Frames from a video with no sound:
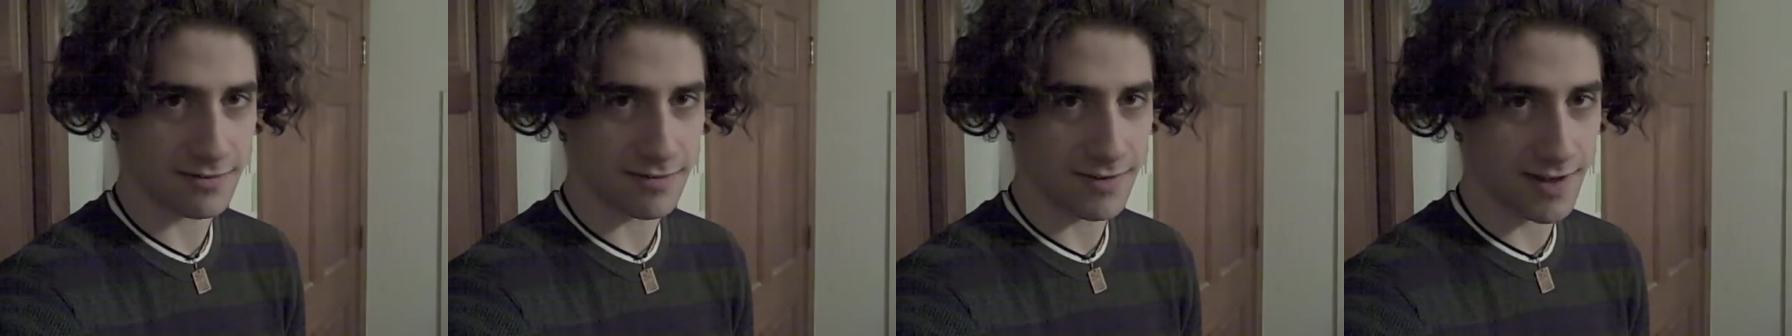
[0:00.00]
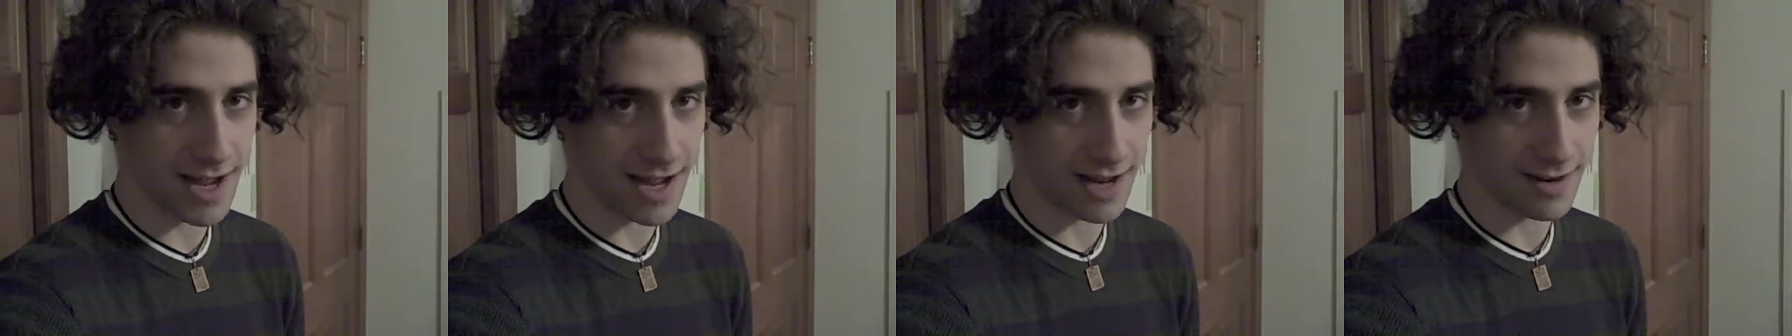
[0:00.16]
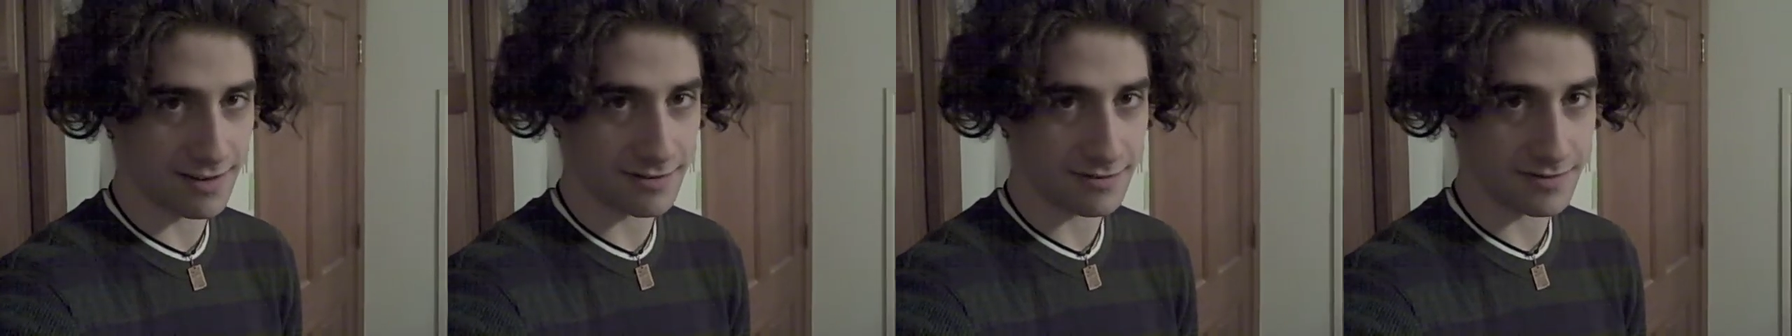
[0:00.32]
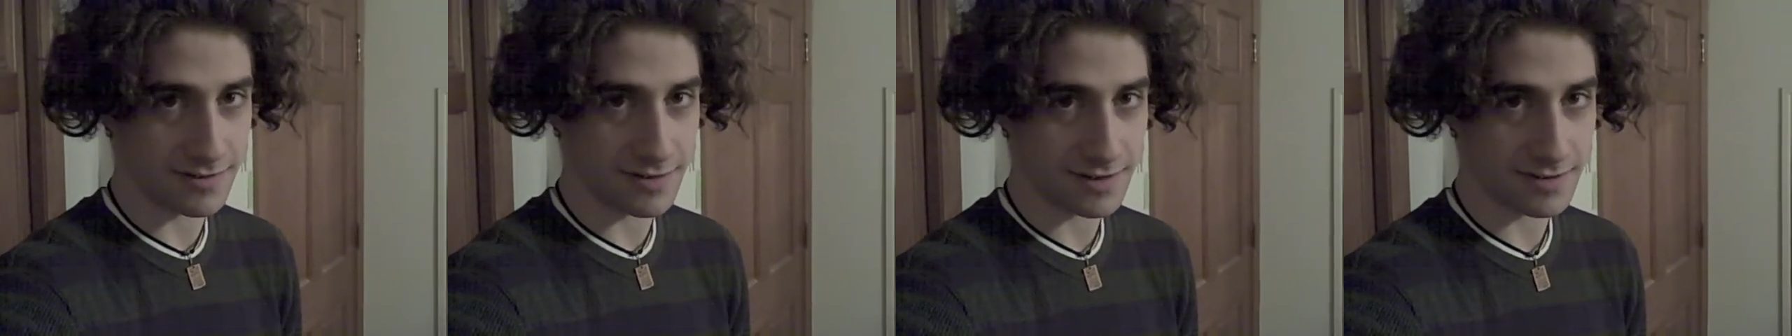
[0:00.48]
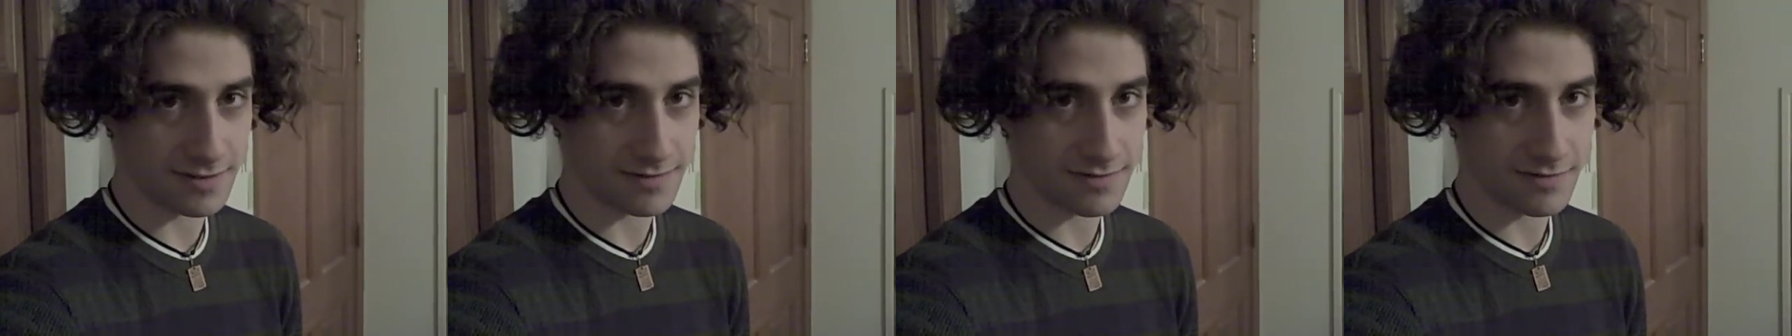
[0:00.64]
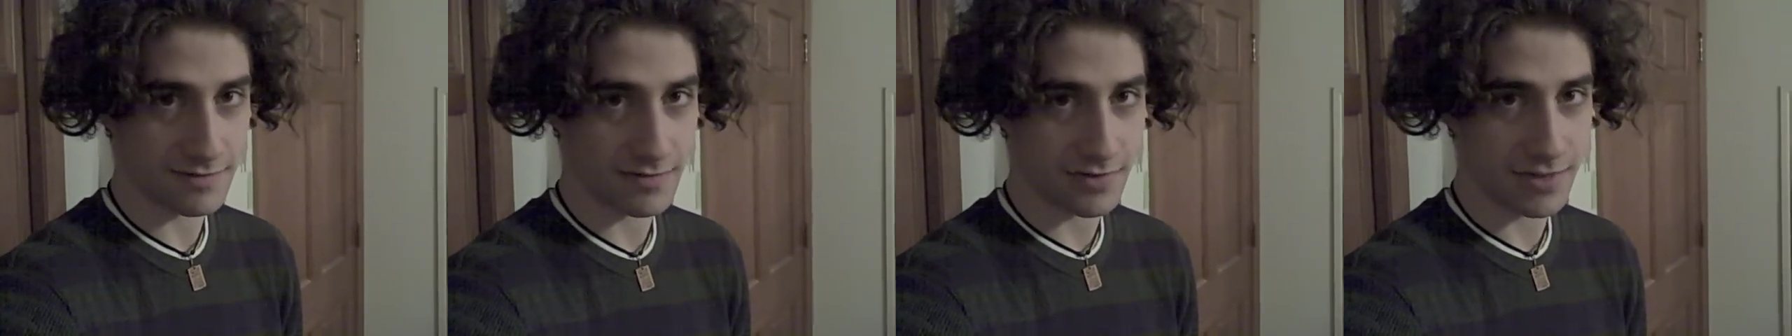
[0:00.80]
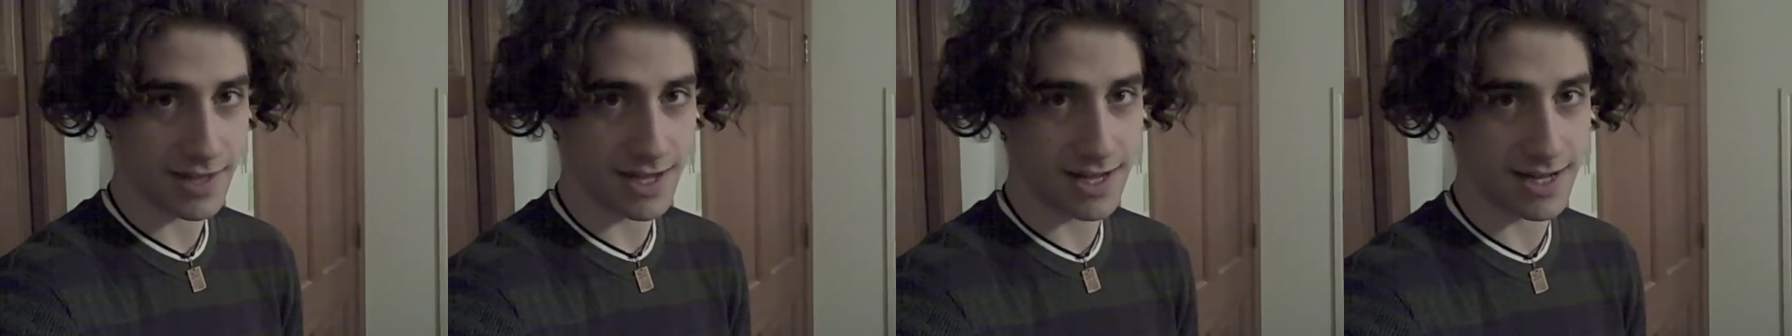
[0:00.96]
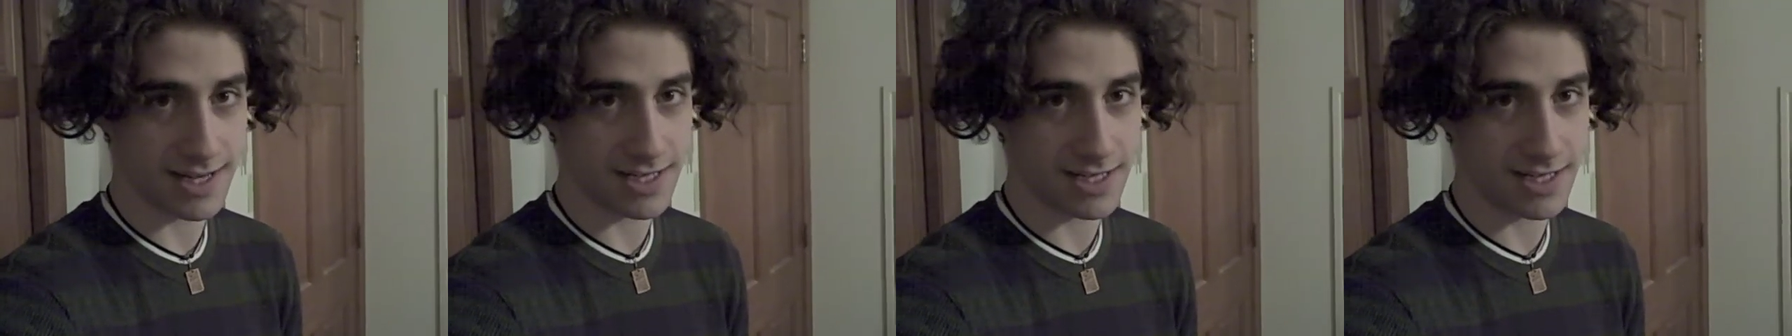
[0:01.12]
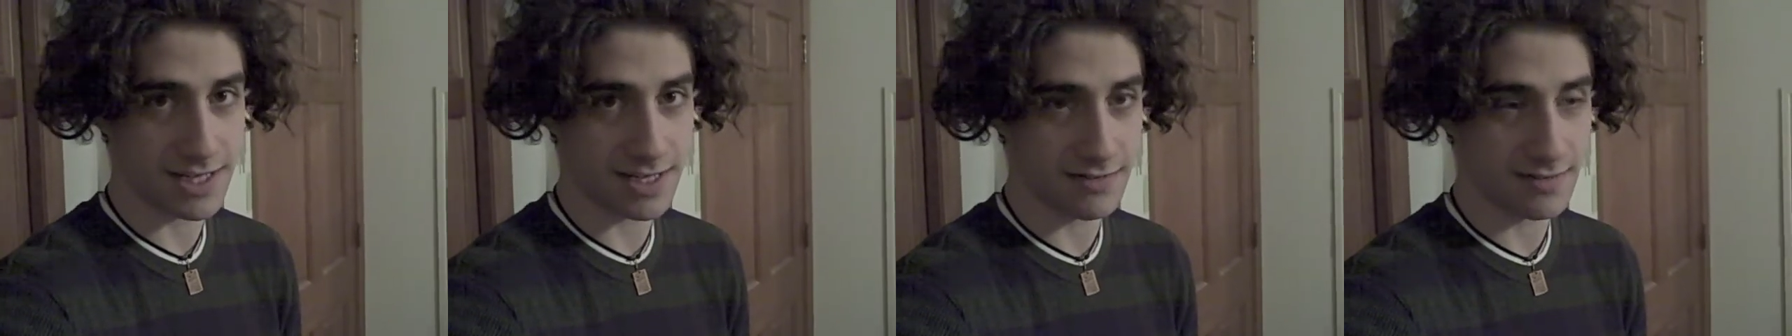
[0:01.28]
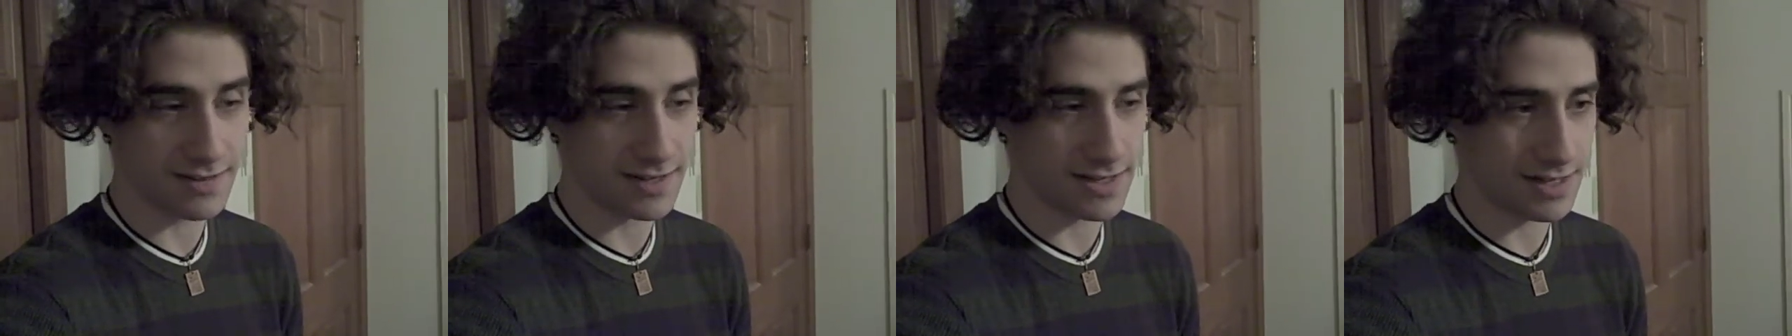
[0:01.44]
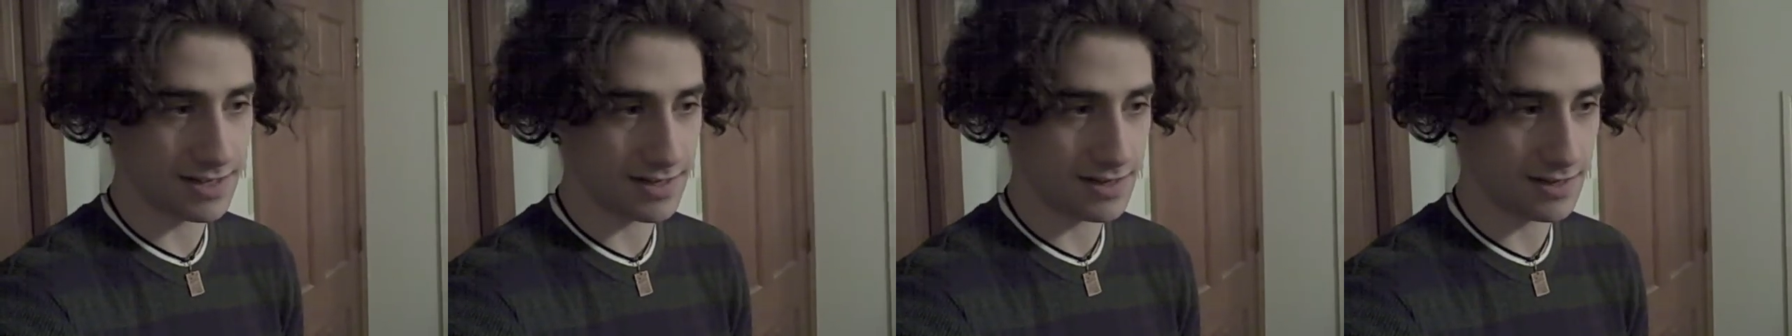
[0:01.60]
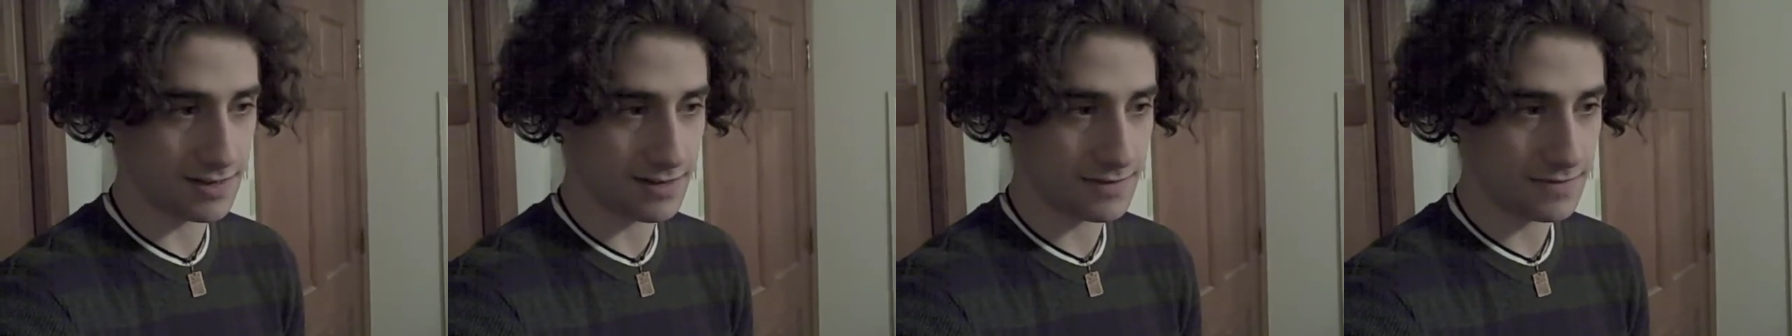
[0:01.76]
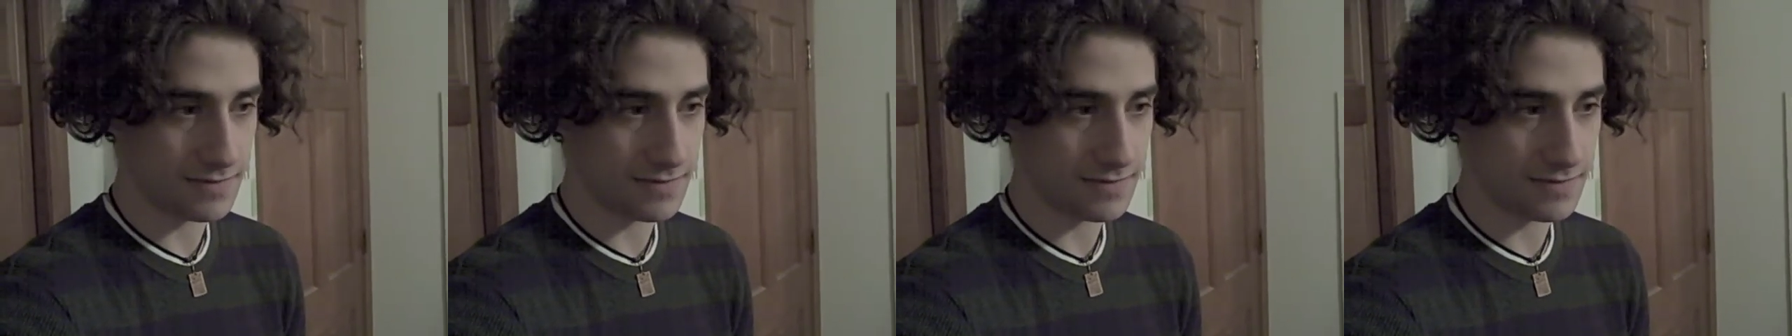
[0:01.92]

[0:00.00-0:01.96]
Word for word: 5 on DVD.